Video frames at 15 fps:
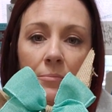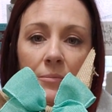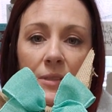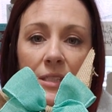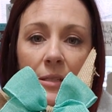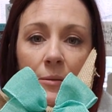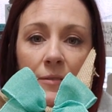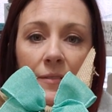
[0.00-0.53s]

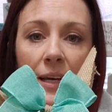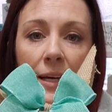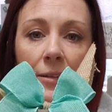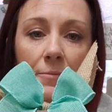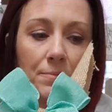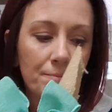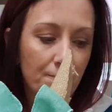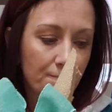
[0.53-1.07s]
some of
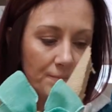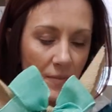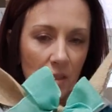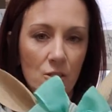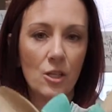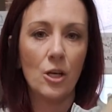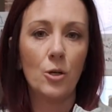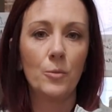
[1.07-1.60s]
that.
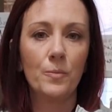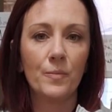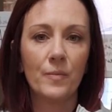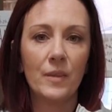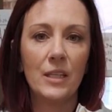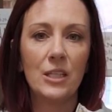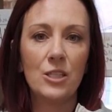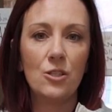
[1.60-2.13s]
So
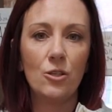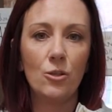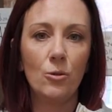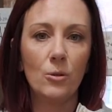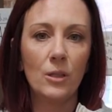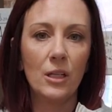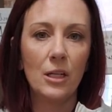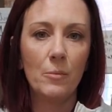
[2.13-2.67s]
there's a
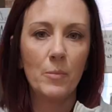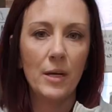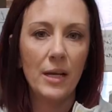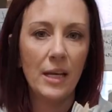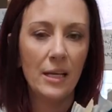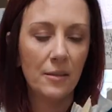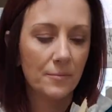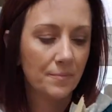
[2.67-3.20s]
cute little
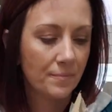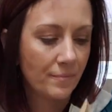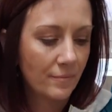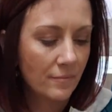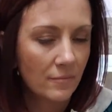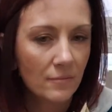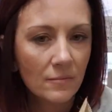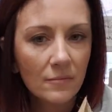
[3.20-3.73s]
bunny.
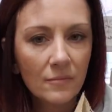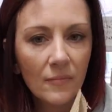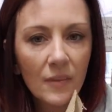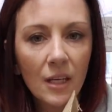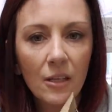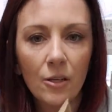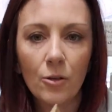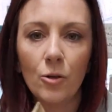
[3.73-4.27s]

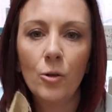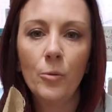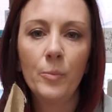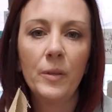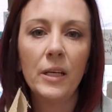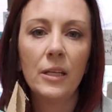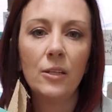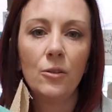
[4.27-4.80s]
I hope
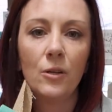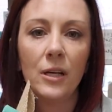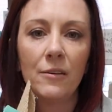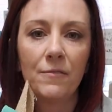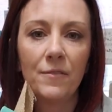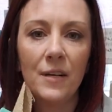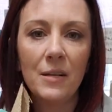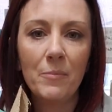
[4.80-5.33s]
that you have
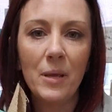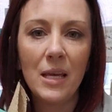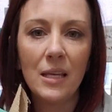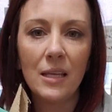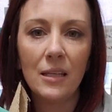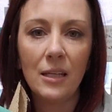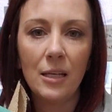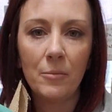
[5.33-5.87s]
fun
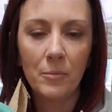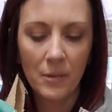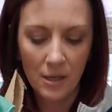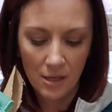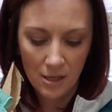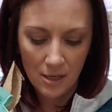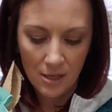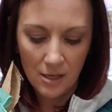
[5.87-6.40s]
making them.
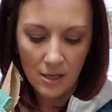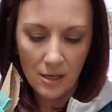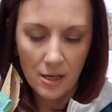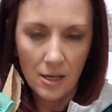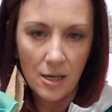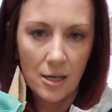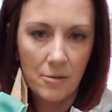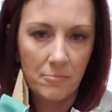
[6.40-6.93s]

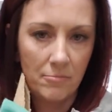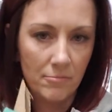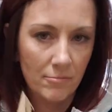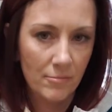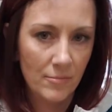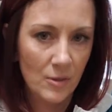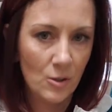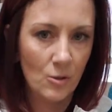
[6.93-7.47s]

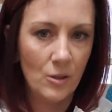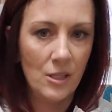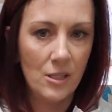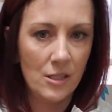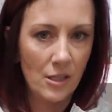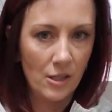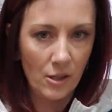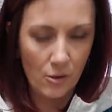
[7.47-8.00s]
So these
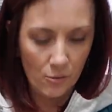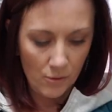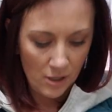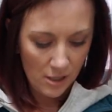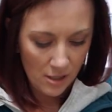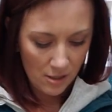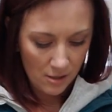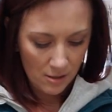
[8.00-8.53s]
are
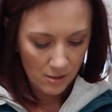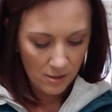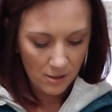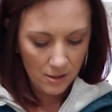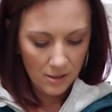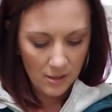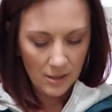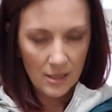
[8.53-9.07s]
3
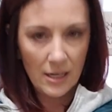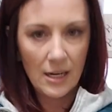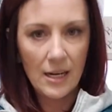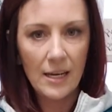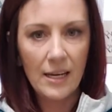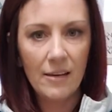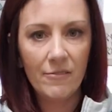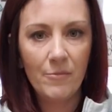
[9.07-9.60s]
that
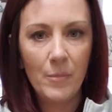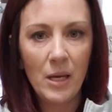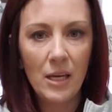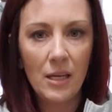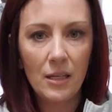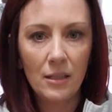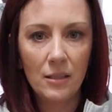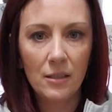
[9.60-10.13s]
I have
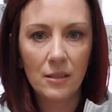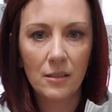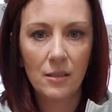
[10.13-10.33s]
made,